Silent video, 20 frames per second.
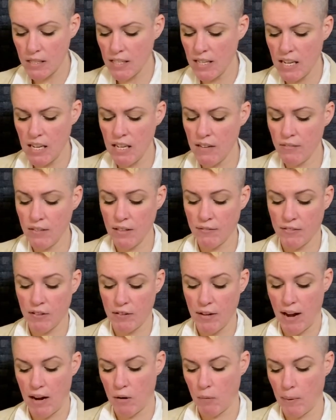even if they're
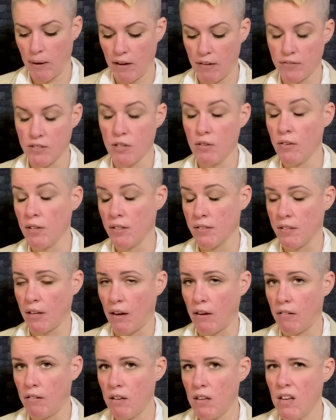not aware of doing so.
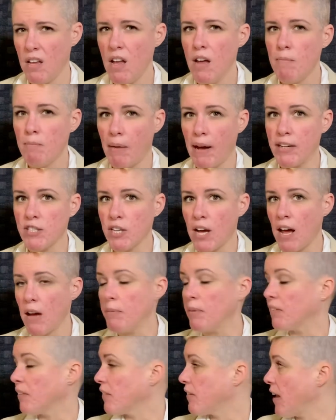My job
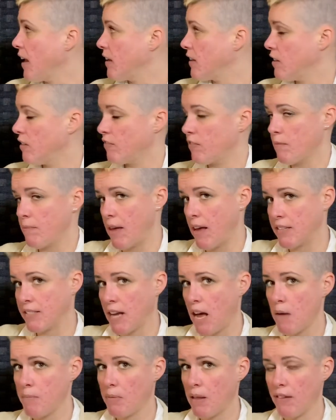is to take you from that
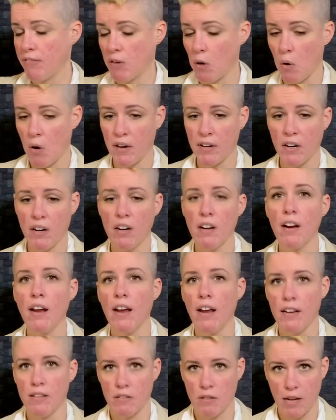top left corner
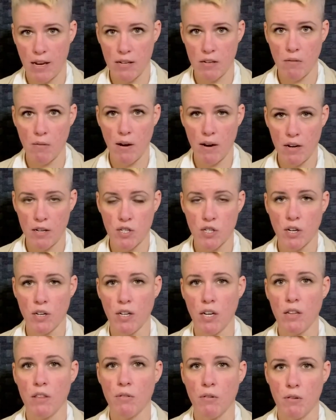and take you on a
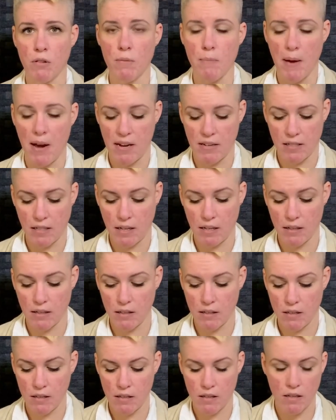journey through the painting.
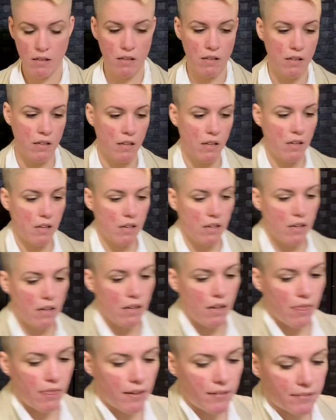
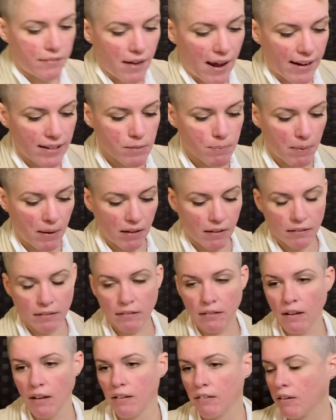This next piece
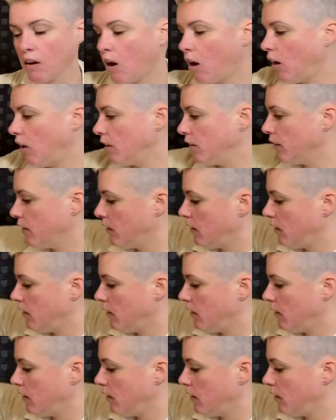is called